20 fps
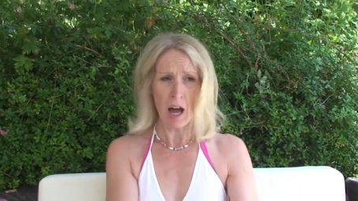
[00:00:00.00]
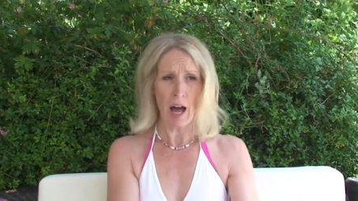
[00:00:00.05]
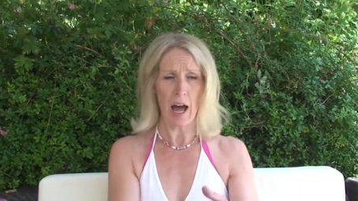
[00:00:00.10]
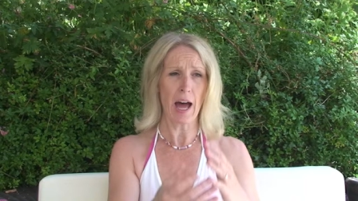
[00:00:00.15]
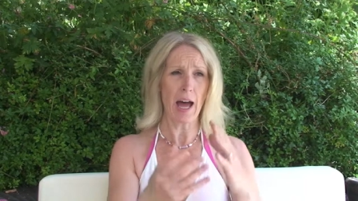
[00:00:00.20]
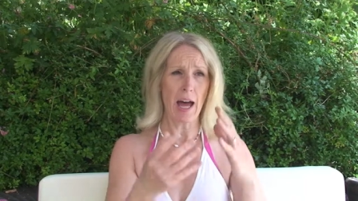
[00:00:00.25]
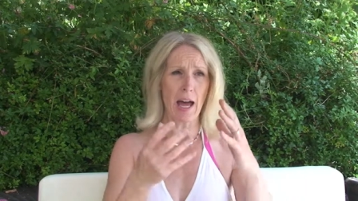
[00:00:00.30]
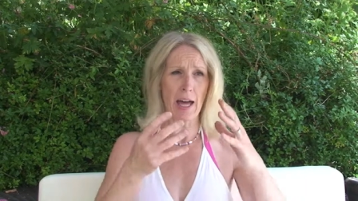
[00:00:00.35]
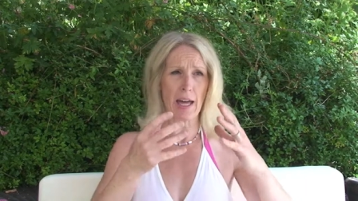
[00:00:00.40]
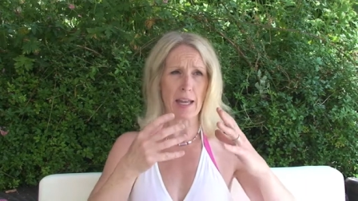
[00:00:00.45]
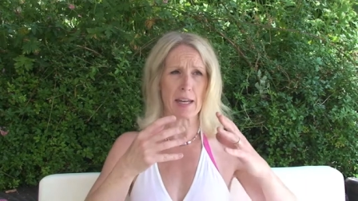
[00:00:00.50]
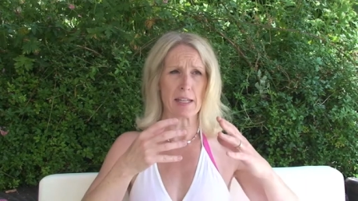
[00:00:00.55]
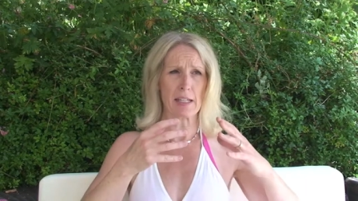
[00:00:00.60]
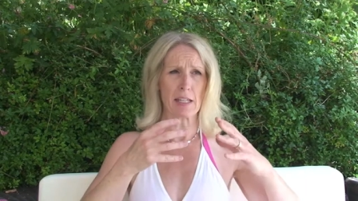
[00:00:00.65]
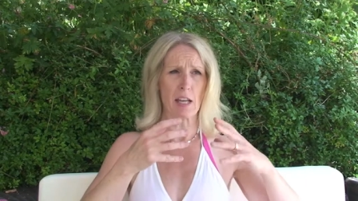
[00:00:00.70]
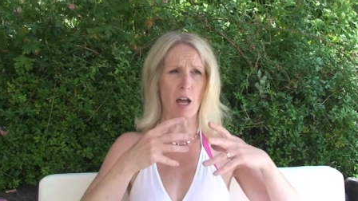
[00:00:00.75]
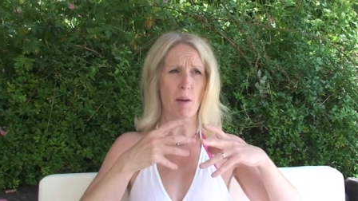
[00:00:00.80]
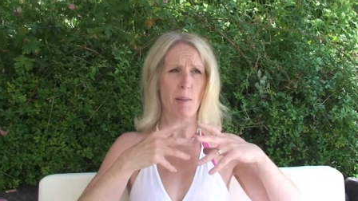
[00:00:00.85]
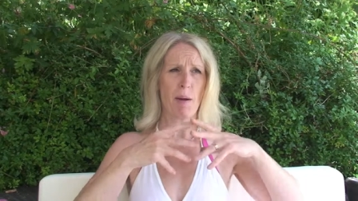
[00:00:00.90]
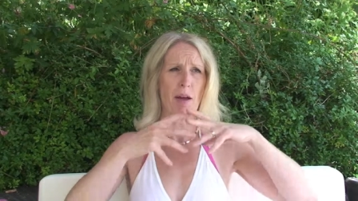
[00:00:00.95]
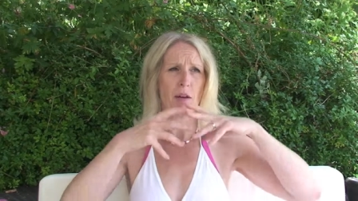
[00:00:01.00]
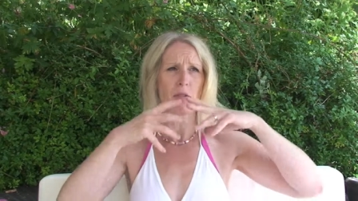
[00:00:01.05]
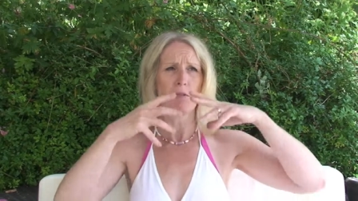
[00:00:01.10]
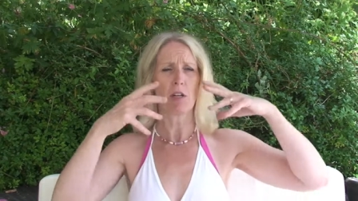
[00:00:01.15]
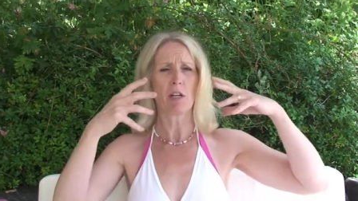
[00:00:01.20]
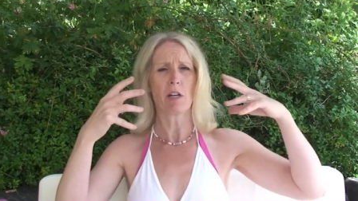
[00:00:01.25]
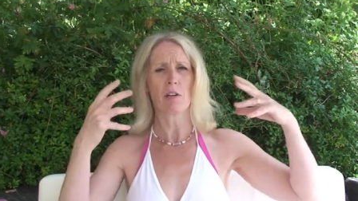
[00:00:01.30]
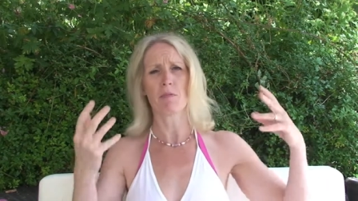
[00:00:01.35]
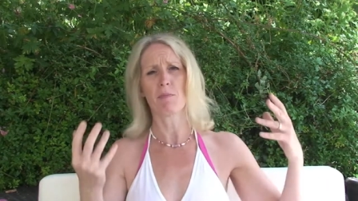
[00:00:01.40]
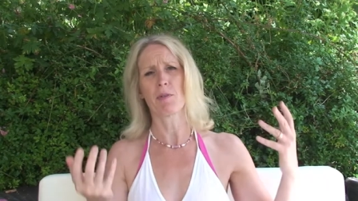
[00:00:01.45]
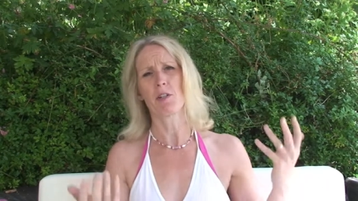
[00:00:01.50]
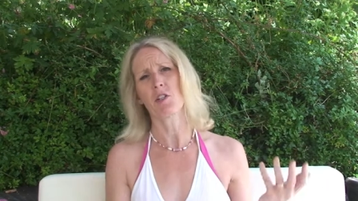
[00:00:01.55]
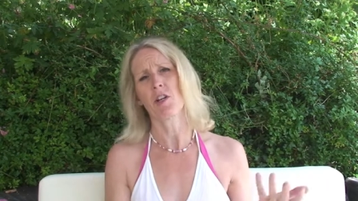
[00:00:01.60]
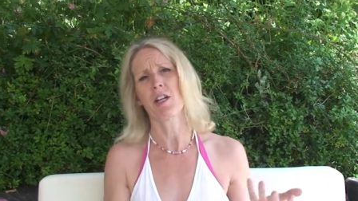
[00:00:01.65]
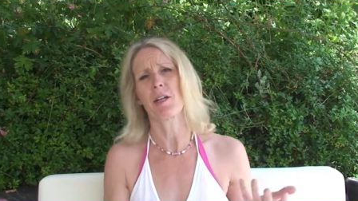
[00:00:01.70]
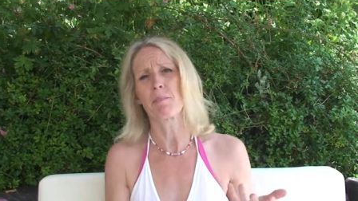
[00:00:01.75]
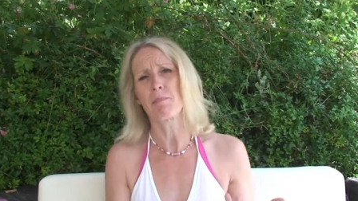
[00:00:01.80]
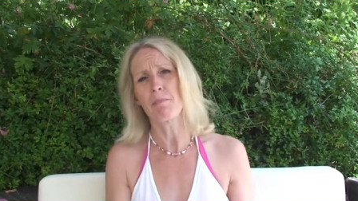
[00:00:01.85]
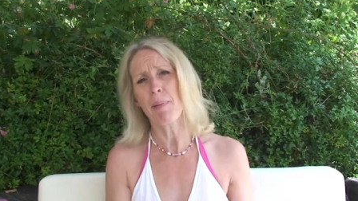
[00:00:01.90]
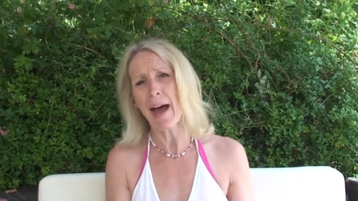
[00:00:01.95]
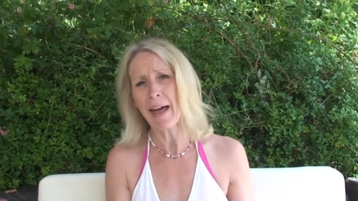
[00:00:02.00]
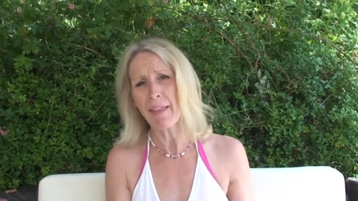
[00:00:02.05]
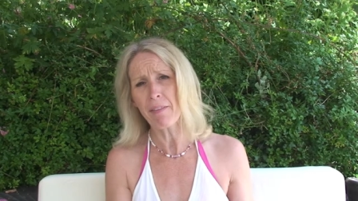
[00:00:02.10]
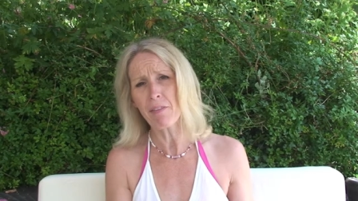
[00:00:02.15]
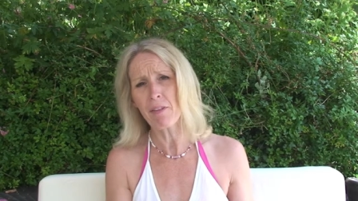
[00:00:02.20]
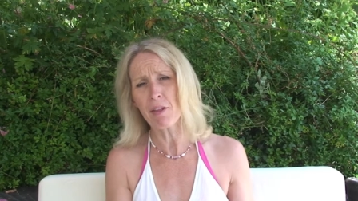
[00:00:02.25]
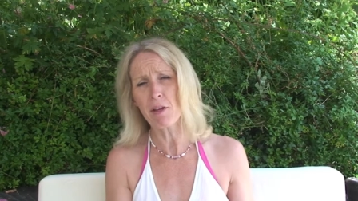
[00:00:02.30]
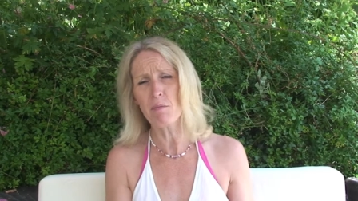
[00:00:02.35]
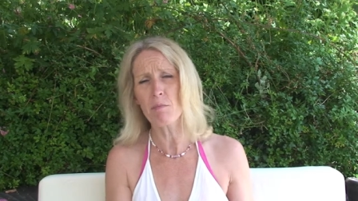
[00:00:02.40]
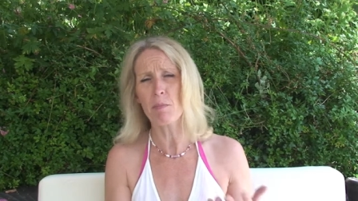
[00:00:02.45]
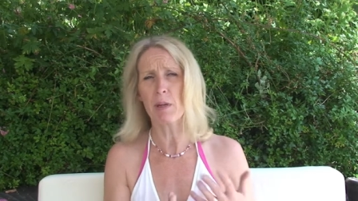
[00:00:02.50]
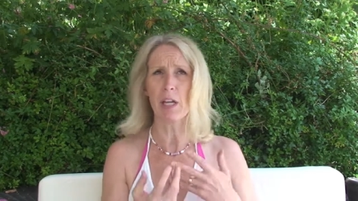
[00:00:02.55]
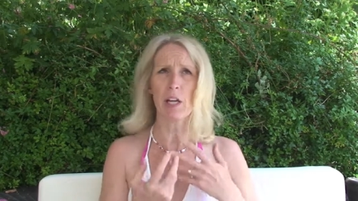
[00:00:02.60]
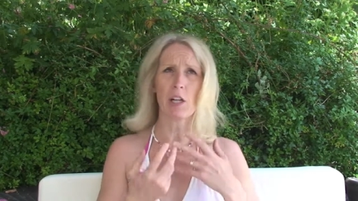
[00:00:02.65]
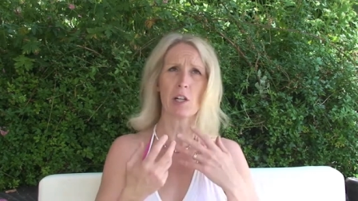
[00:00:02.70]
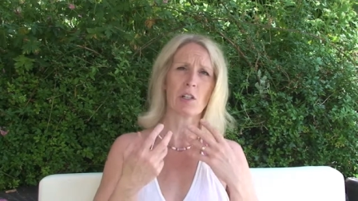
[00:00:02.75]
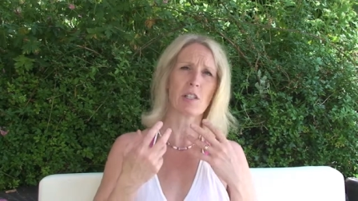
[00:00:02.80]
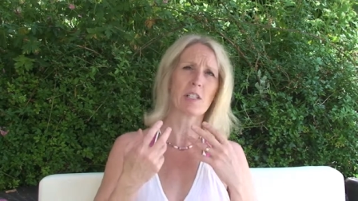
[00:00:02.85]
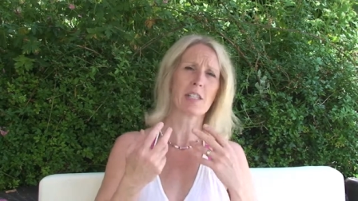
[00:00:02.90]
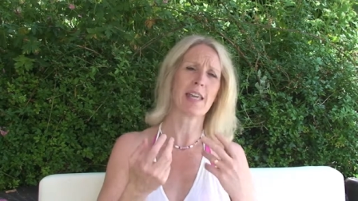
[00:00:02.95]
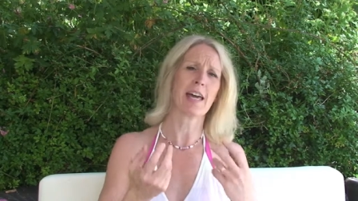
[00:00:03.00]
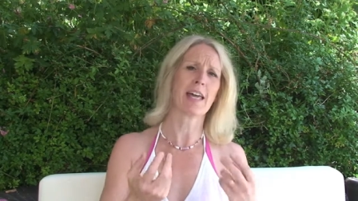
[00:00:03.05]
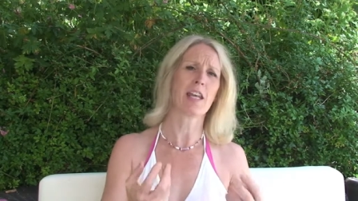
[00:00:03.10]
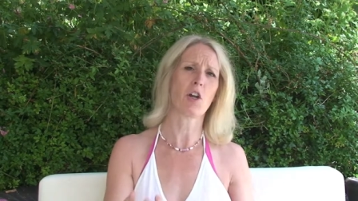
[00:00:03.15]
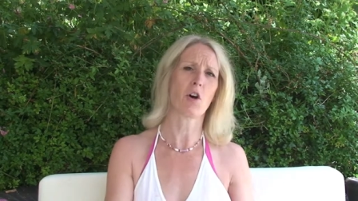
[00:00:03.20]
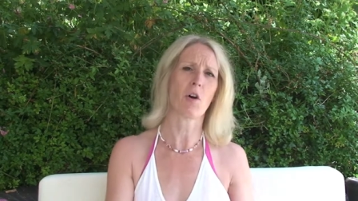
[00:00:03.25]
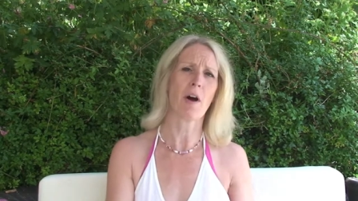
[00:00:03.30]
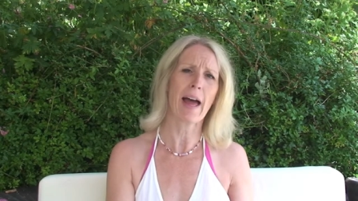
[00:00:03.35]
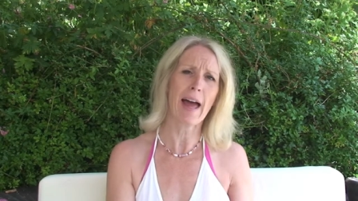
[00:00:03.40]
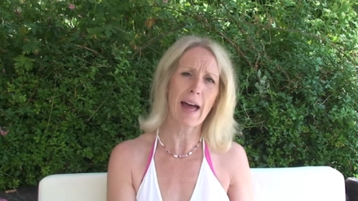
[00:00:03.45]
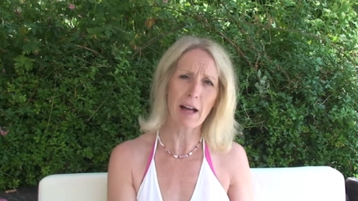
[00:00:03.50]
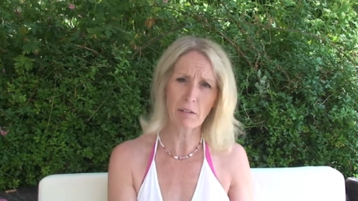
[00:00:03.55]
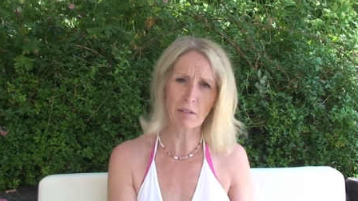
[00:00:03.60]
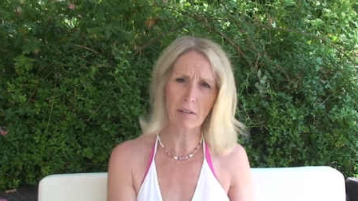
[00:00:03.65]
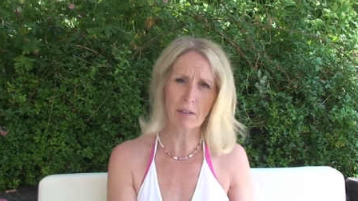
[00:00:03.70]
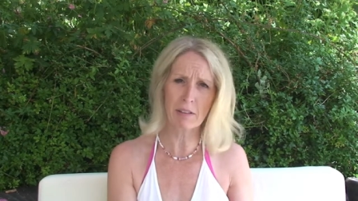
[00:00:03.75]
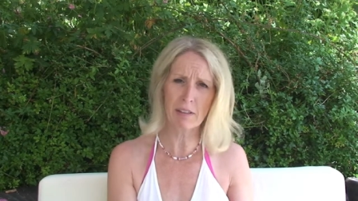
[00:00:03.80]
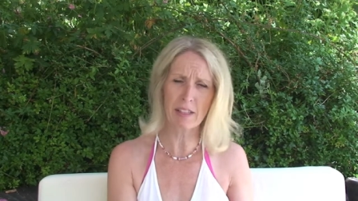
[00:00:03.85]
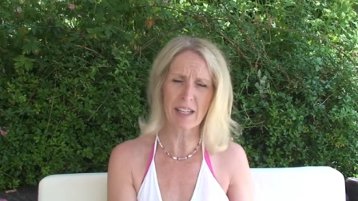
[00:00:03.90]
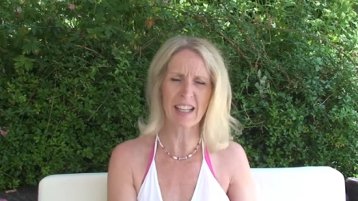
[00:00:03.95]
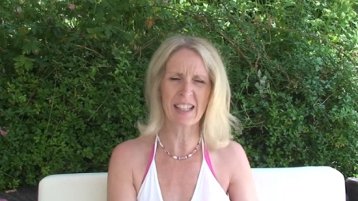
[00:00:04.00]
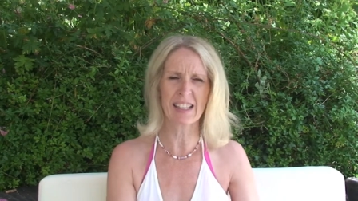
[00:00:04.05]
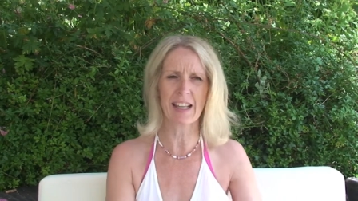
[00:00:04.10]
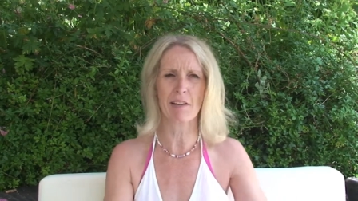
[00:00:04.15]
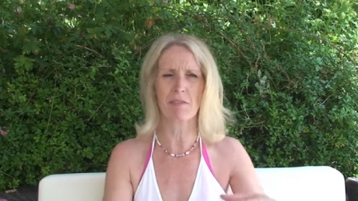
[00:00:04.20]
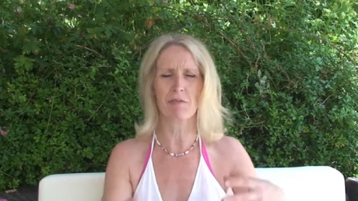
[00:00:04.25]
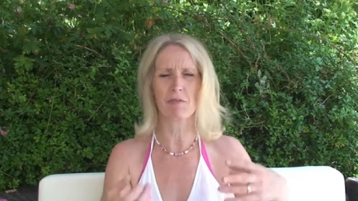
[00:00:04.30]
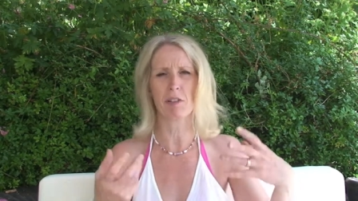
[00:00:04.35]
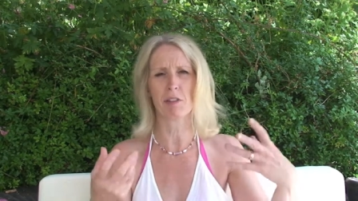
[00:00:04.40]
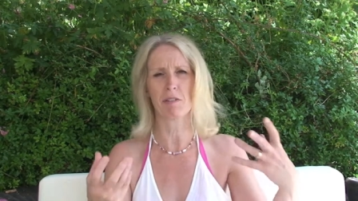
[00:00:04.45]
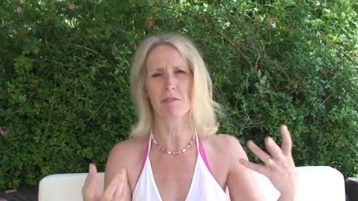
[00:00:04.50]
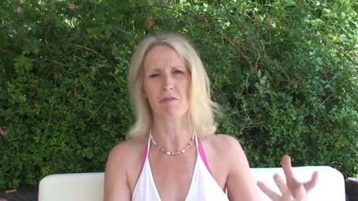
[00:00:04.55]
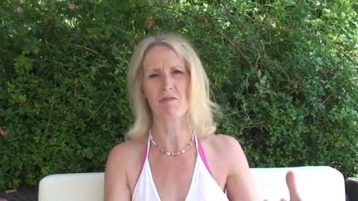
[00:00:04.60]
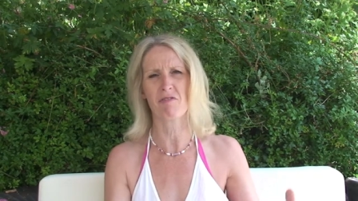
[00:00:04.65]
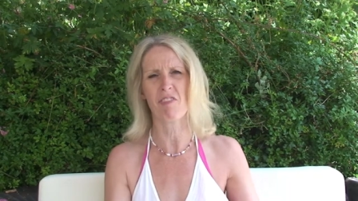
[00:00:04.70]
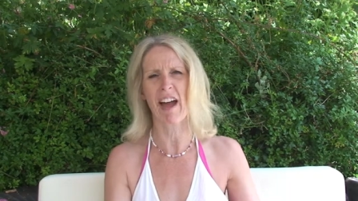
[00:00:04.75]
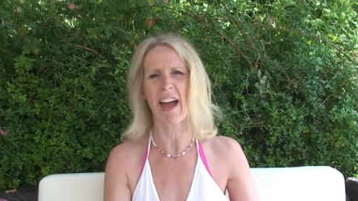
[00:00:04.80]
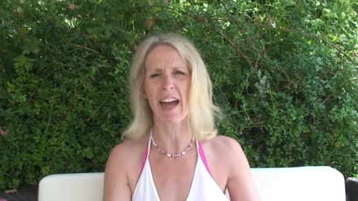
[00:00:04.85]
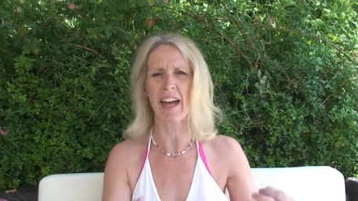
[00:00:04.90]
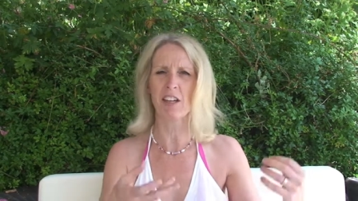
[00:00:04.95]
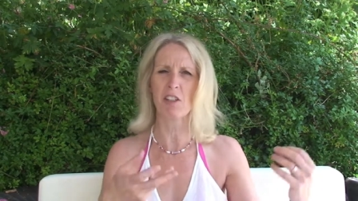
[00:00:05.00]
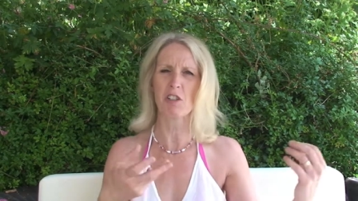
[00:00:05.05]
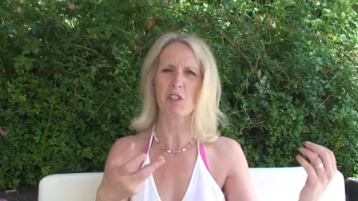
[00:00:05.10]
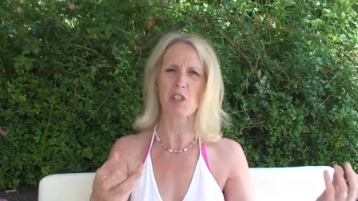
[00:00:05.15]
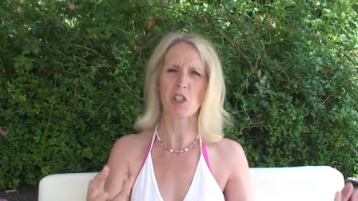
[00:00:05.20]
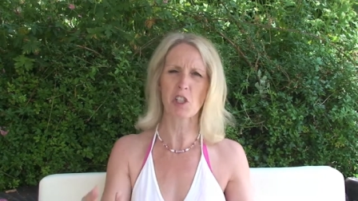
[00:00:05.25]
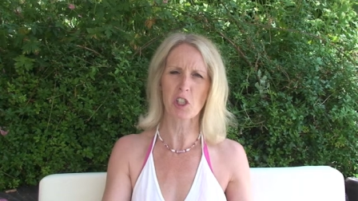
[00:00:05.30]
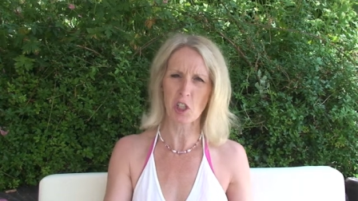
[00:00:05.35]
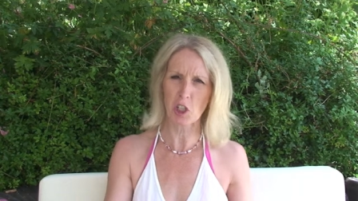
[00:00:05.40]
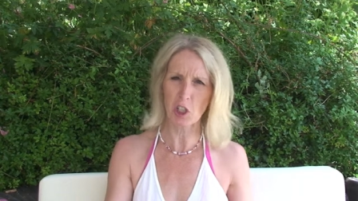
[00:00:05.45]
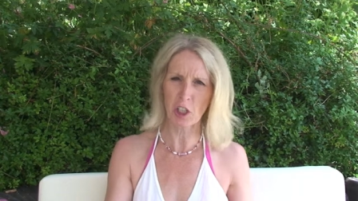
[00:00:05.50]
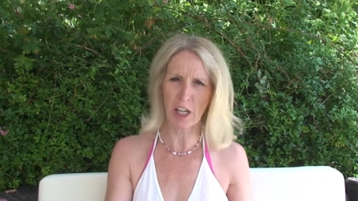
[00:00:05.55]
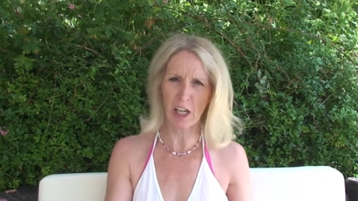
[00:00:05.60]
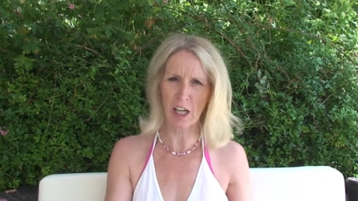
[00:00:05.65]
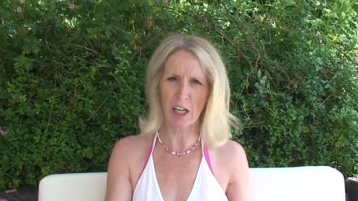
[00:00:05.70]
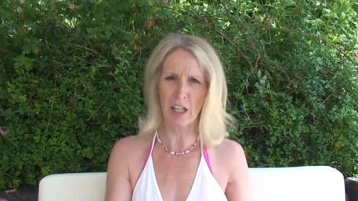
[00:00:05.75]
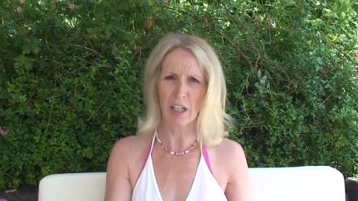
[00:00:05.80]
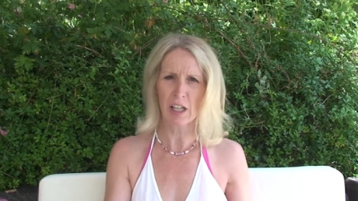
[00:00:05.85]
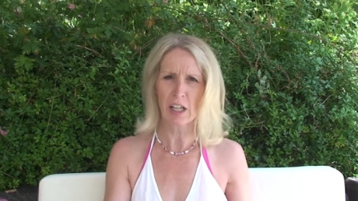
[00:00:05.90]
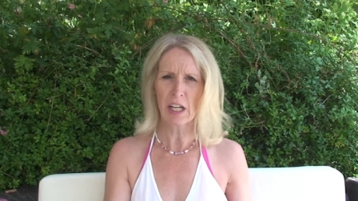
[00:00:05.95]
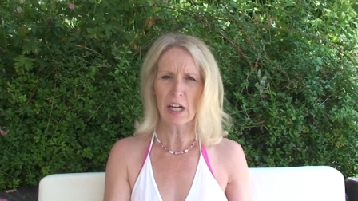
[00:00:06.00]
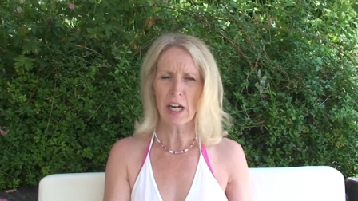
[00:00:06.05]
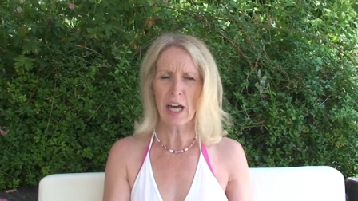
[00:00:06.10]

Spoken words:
and about the government trying to ban them because they're not healthy and they're full of fat and sugar,